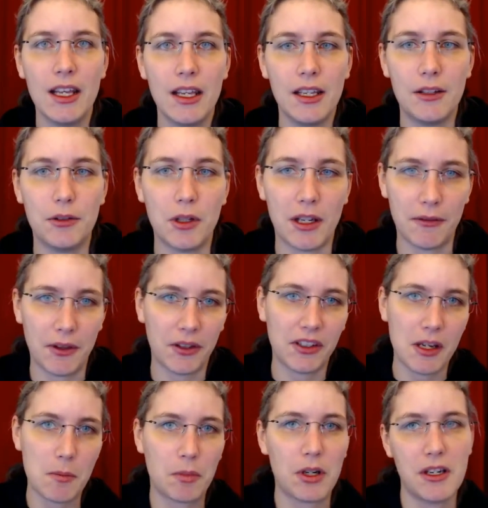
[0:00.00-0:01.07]
if you have the
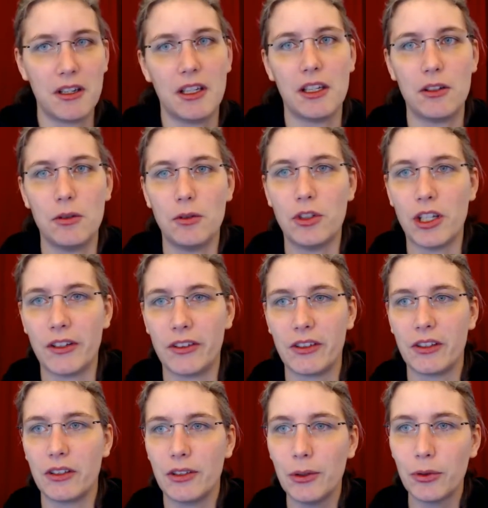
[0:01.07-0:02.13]
same printer to
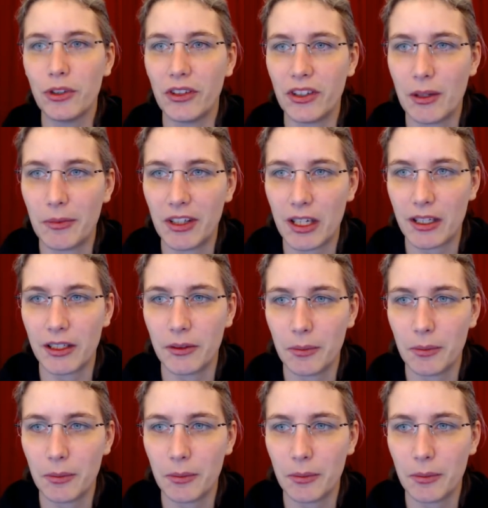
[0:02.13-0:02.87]
just use the same settings.